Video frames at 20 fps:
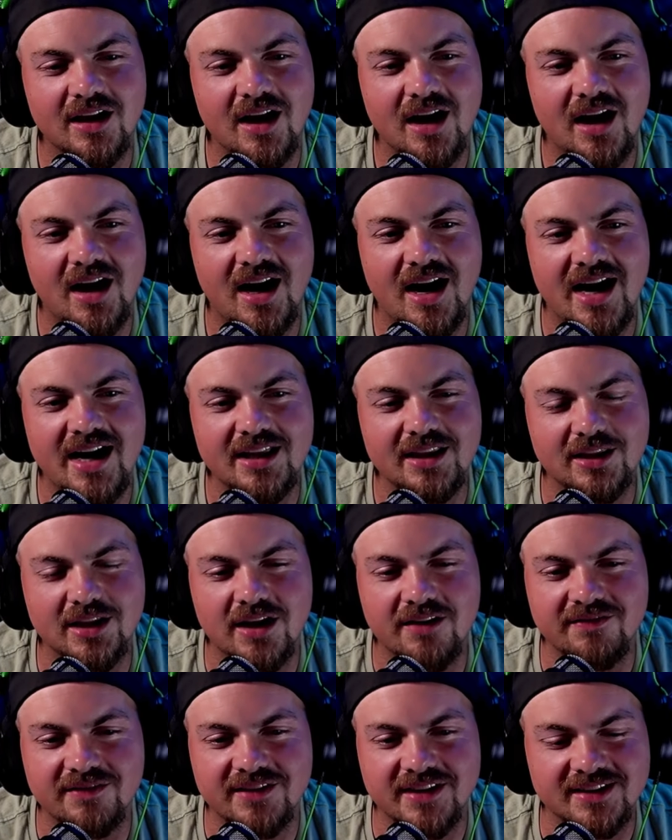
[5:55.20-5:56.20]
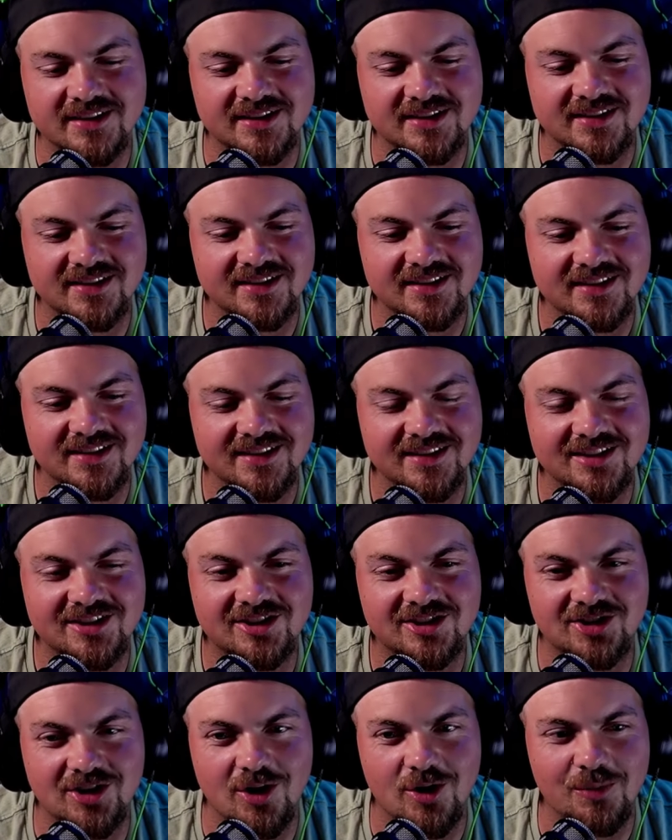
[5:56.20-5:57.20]
I love this
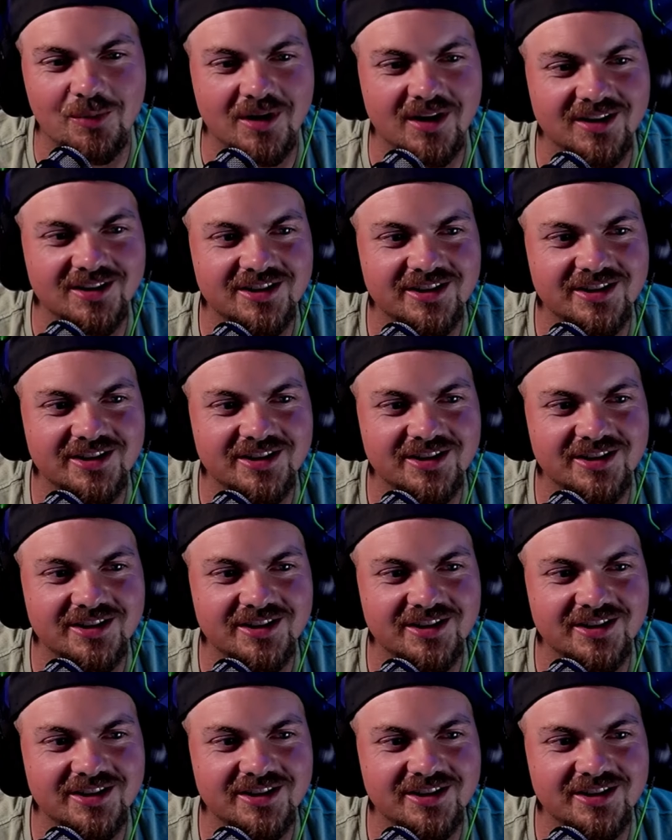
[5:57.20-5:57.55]
so much.